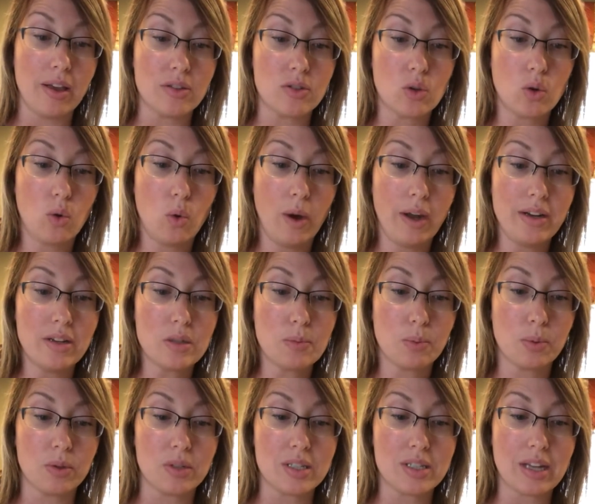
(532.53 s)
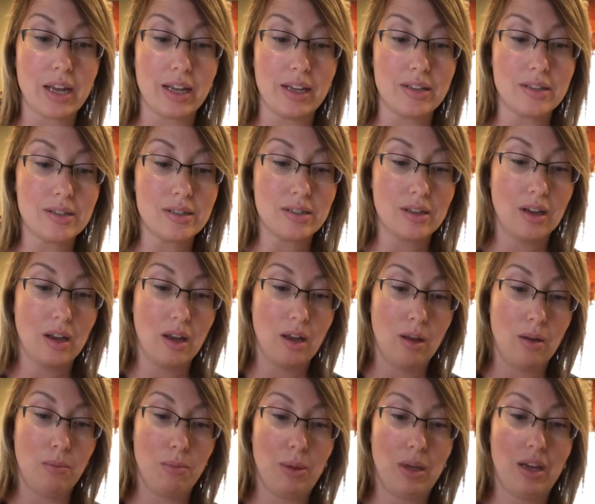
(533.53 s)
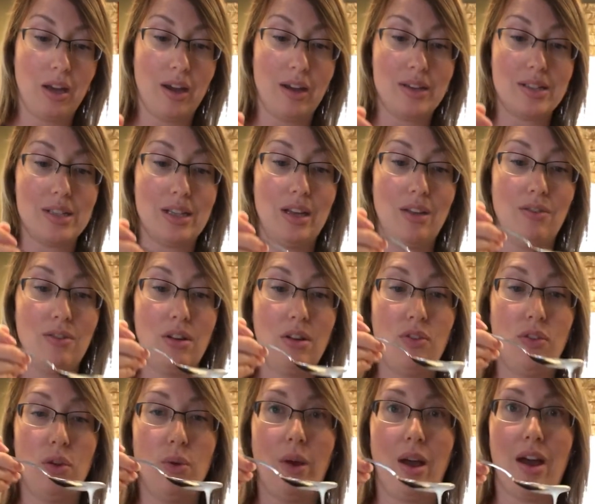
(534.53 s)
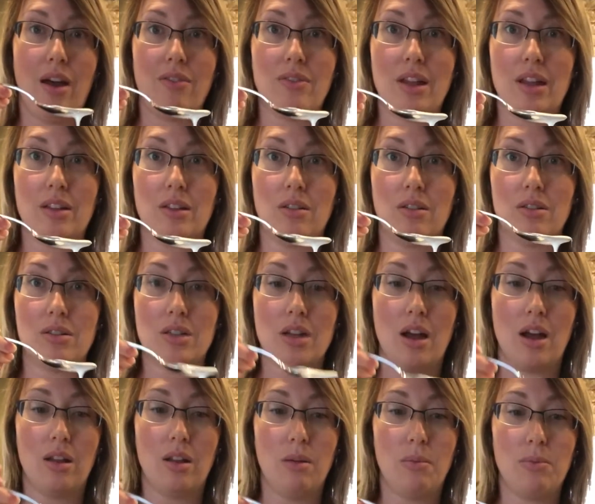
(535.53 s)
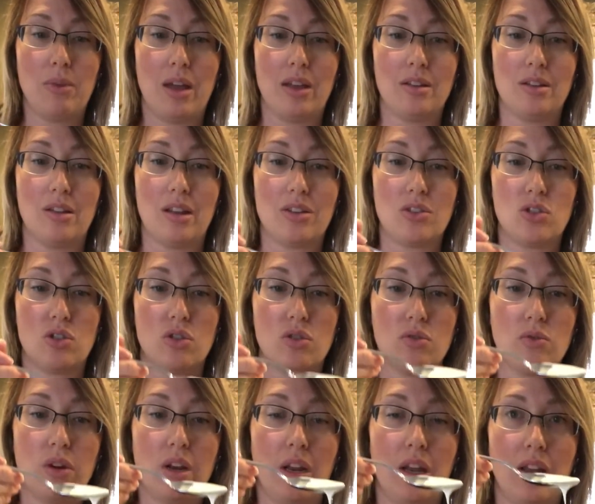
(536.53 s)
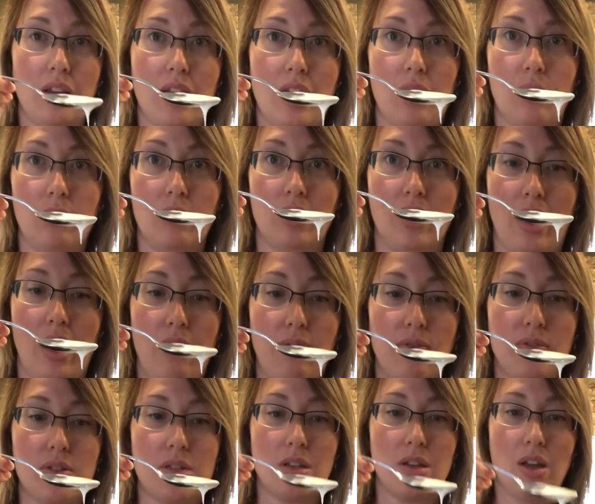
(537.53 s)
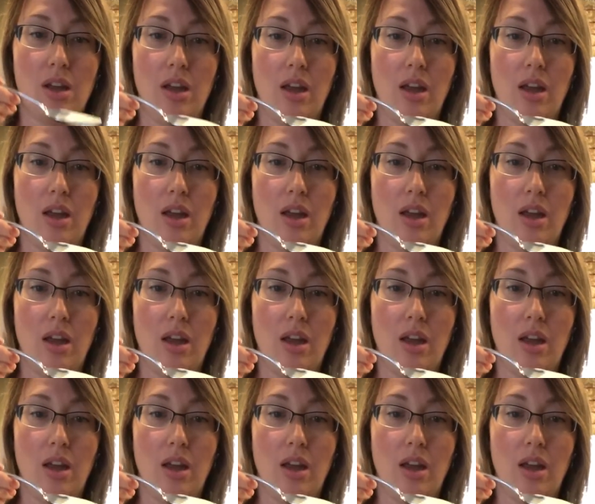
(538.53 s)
quite as precise, because even if you have that little dollop, that string that left,